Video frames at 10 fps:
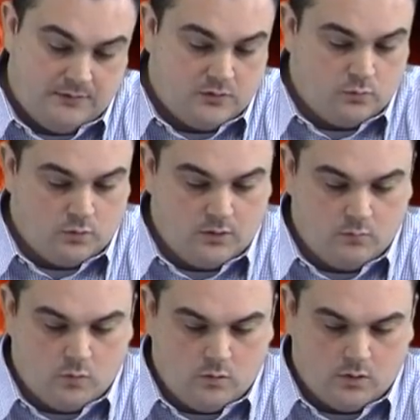that's one
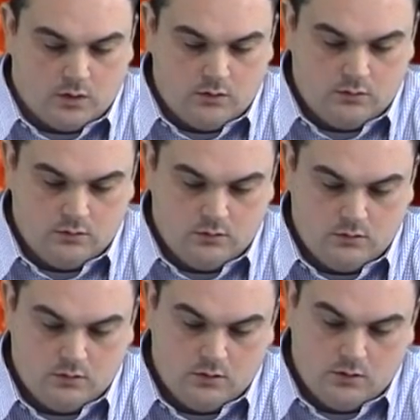more.
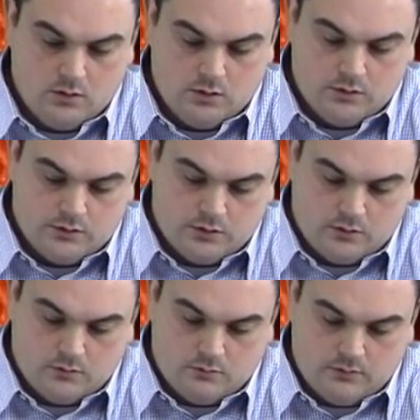
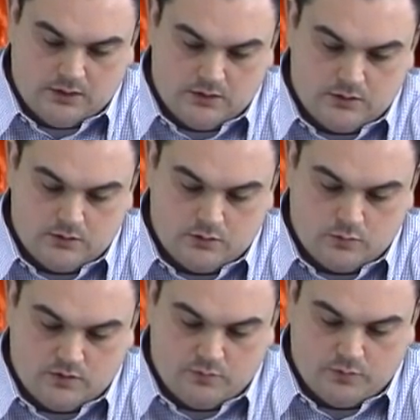So that's
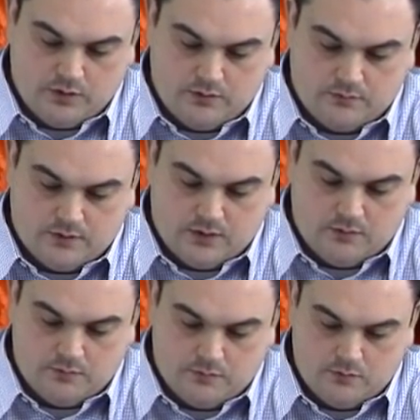12.5